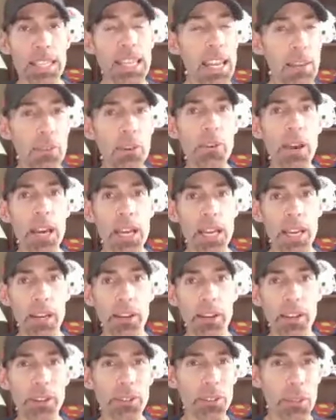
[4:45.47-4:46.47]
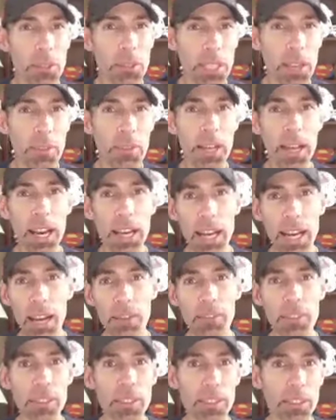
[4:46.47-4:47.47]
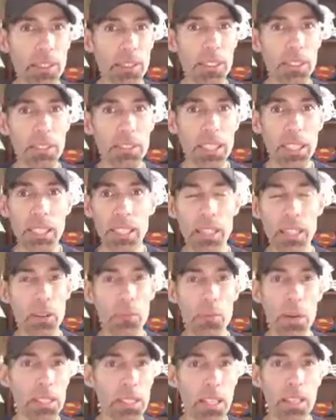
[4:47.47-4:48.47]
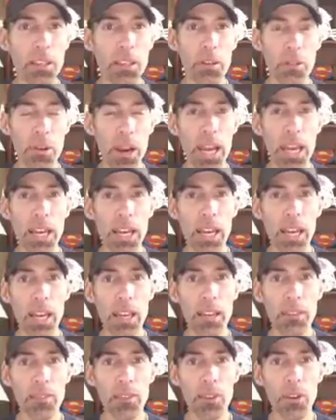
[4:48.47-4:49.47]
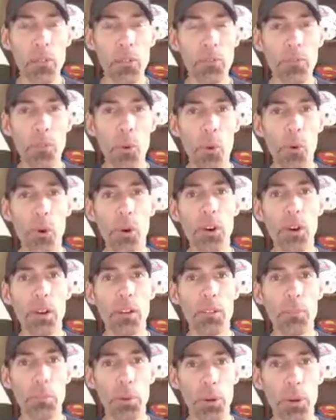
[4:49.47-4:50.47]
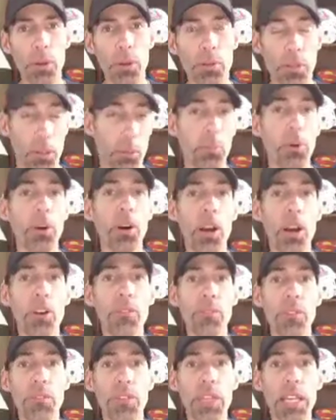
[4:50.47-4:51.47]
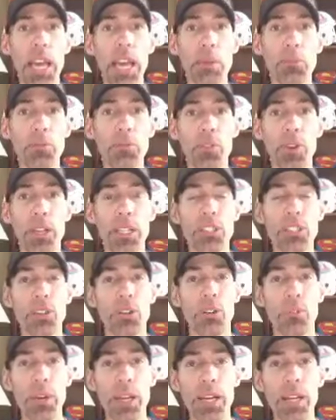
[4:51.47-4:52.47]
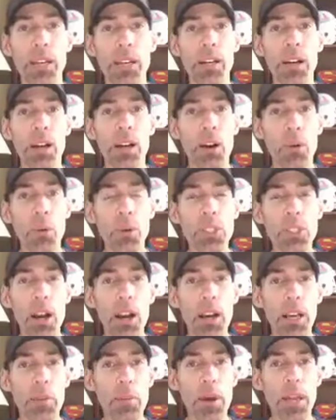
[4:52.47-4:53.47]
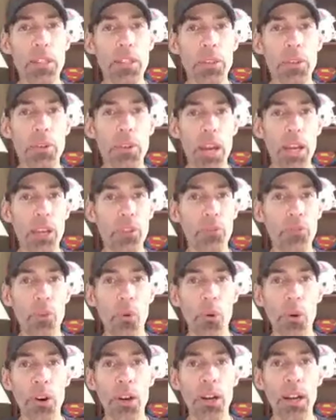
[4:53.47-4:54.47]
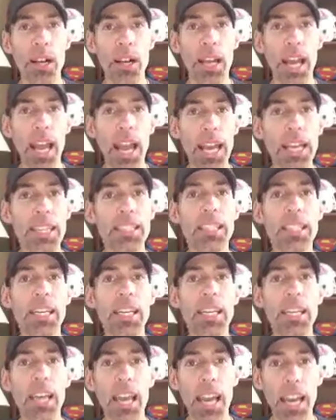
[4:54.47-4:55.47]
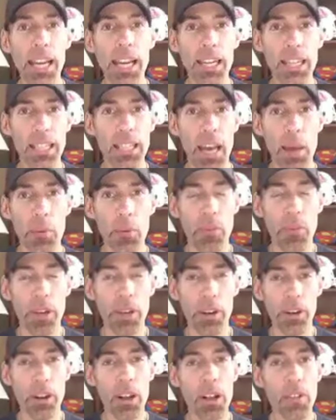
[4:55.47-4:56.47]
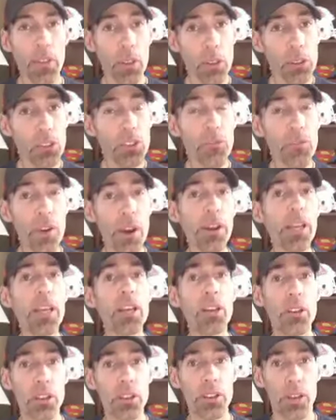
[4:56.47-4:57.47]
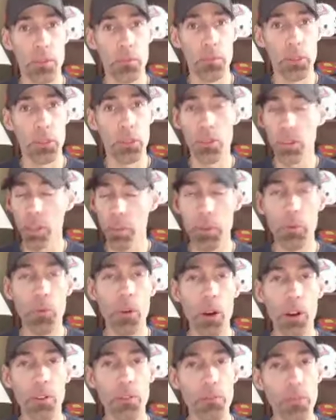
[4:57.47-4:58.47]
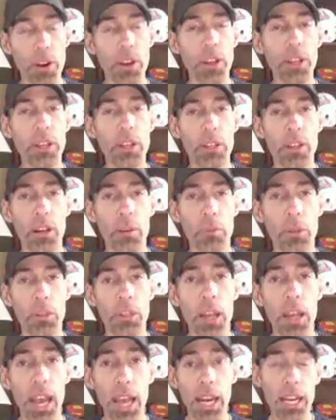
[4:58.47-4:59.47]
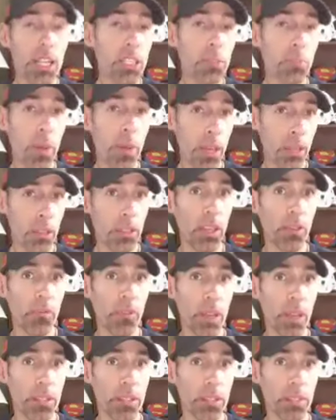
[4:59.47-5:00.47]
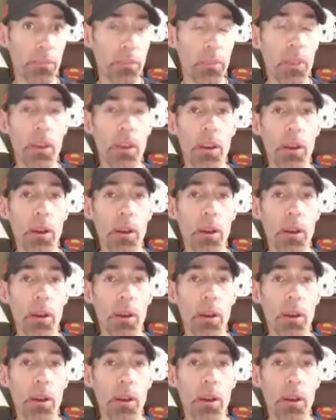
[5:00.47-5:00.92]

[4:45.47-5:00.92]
Didn't have a great year, you know, 279 average, you know, 16 home run, nothing great, and, you know, per 150 games for his career, we're talking about a 294, 1880 type of hitter. Now, those are very good numbers, don't get me wrong, they're very good numbers, and he does play good defense.